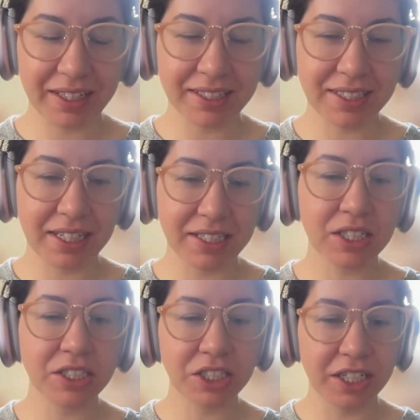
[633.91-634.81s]
that's a
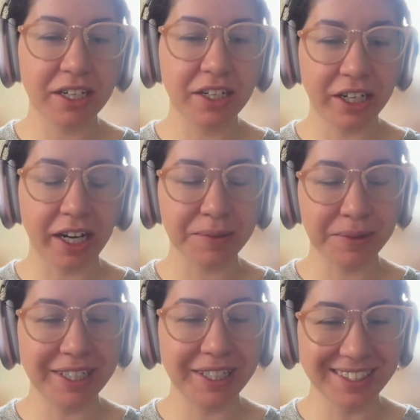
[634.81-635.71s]
good
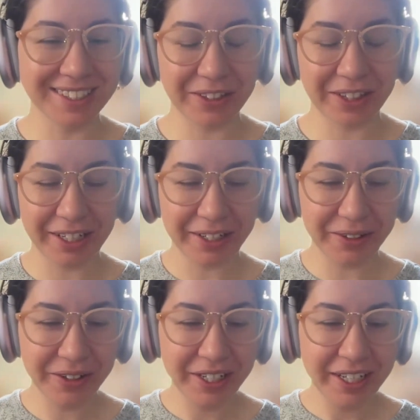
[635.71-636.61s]
explanation. So thank
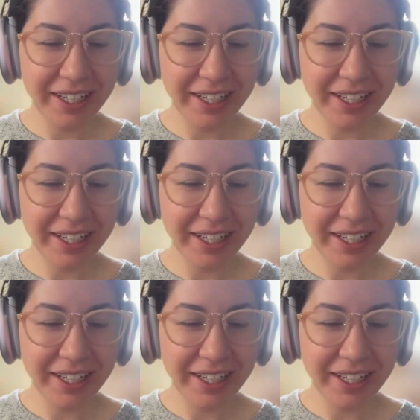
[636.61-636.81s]
you.